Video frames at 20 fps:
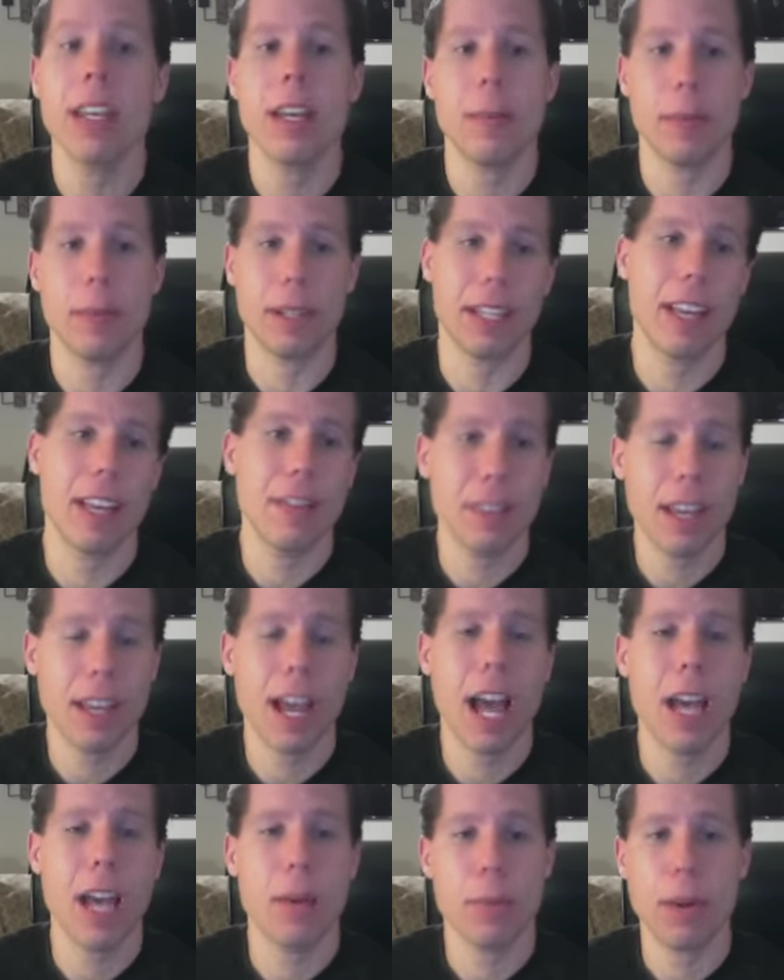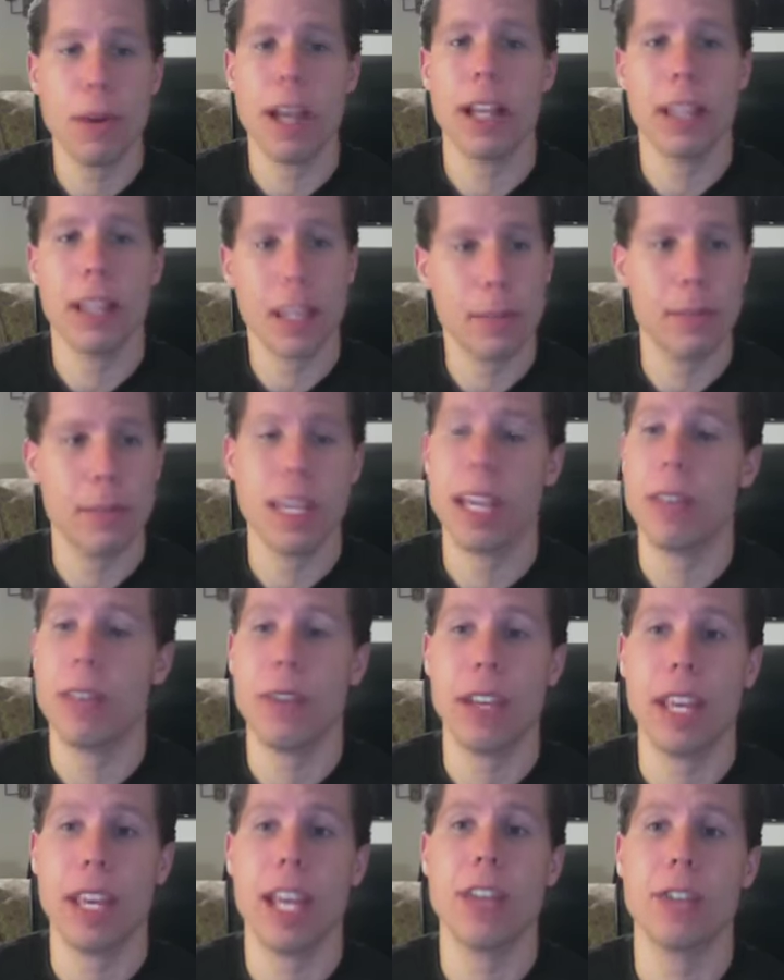But give the guy a break. Let him take a
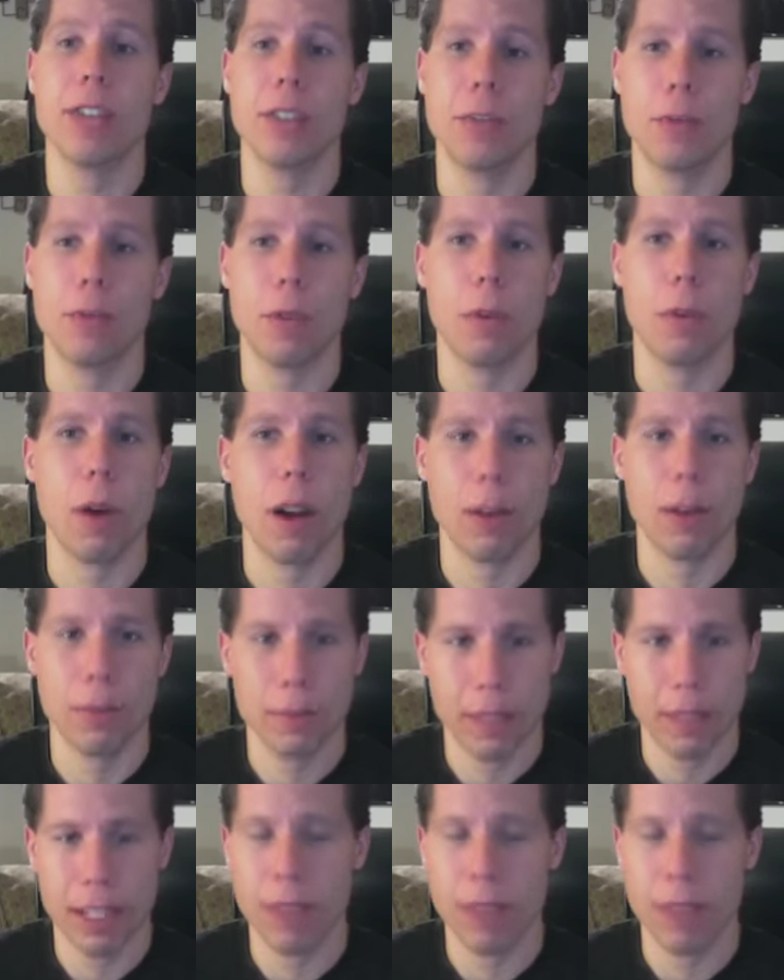vacation for a while.